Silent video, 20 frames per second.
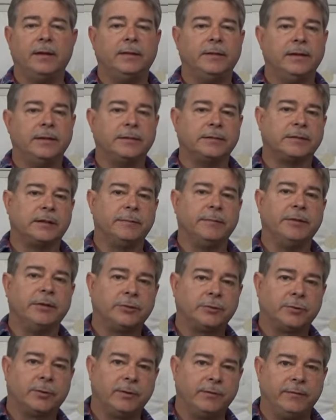This is going to be a
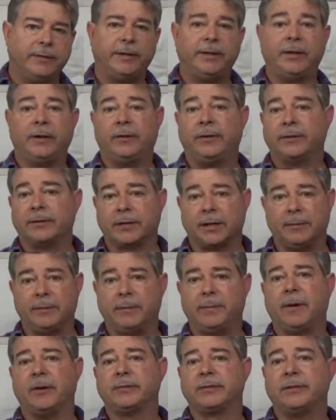short video and it's going to
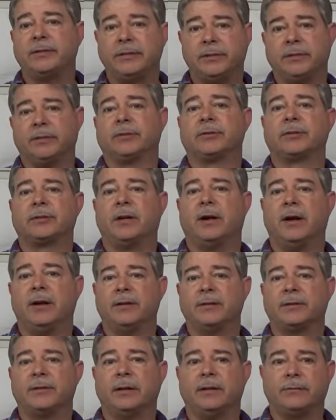be mostly still
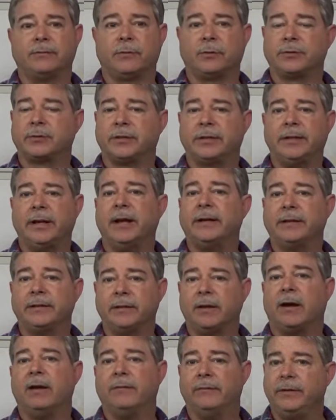shots. Unfortunately, I did
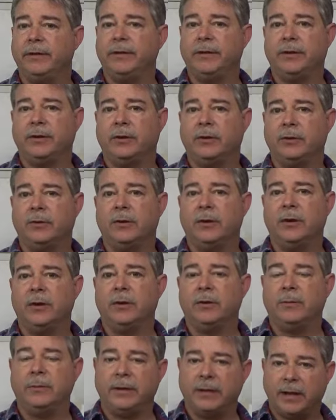not video
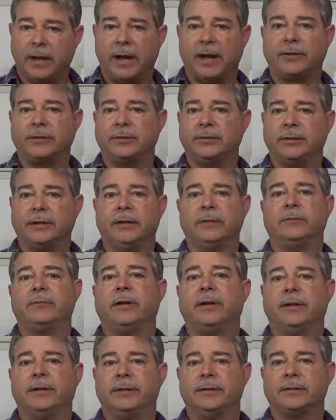me in action getting
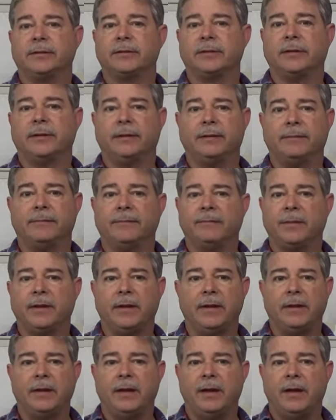rid of this.
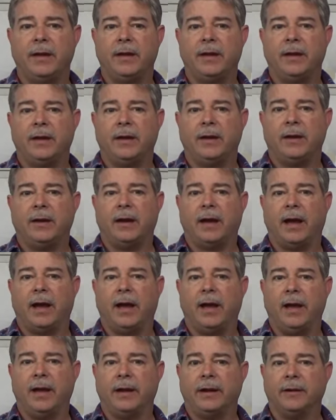
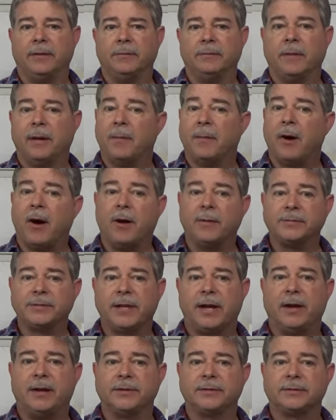I had my mom's
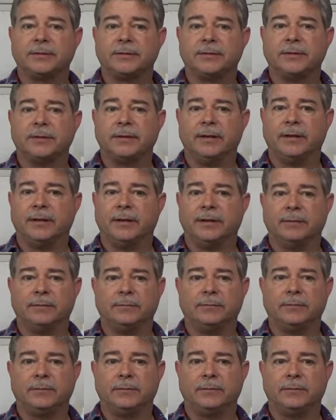house. The